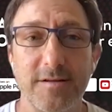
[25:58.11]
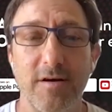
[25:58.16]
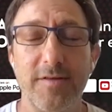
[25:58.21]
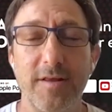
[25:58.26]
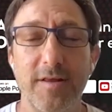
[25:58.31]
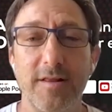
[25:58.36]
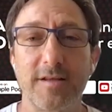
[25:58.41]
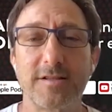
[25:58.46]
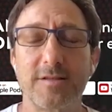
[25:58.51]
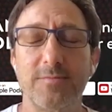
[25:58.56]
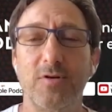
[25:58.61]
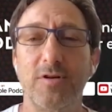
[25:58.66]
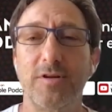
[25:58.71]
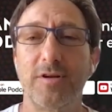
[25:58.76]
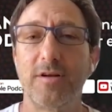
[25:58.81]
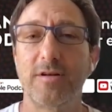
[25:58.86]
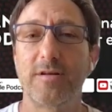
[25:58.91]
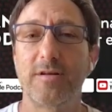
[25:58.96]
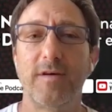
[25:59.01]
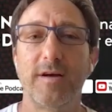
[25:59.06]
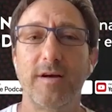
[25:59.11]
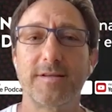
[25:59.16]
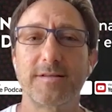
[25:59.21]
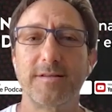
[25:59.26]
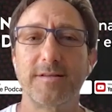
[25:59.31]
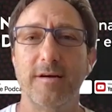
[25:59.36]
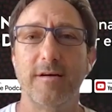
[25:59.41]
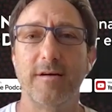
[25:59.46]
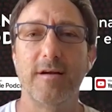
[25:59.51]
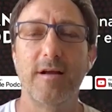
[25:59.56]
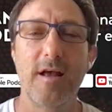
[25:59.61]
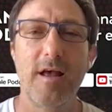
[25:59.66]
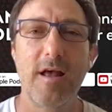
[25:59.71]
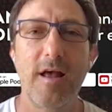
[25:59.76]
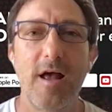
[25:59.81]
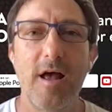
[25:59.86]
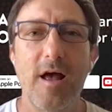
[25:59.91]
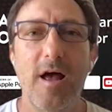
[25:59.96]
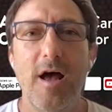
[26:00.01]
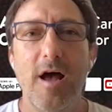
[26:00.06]
So I think that's some really good advice there.
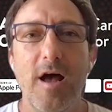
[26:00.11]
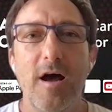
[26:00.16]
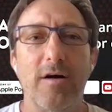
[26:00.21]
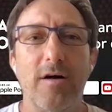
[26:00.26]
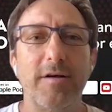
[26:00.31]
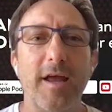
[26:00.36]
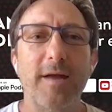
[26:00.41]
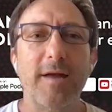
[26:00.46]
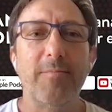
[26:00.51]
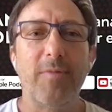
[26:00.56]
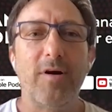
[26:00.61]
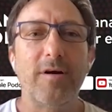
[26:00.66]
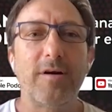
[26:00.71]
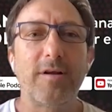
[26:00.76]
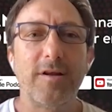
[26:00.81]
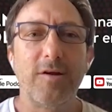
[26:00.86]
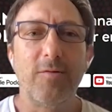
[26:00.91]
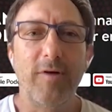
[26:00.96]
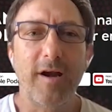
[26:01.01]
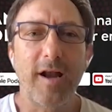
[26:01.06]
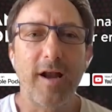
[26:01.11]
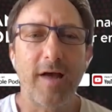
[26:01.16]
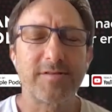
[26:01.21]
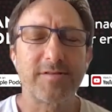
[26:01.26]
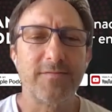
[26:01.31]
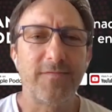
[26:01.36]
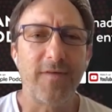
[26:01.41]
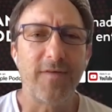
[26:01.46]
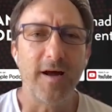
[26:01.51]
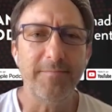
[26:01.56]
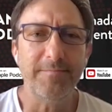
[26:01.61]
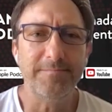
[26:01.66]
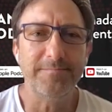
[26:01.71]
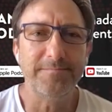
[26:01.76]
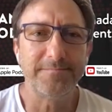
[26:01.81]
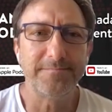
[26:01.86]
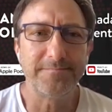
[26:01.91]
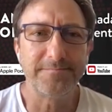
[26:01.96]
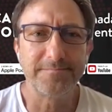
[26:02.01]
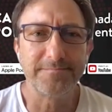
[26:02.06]
Okay, Mark, you ready to have some
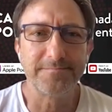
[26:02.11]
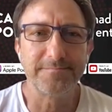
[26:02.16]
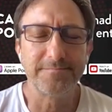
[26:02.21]
fun?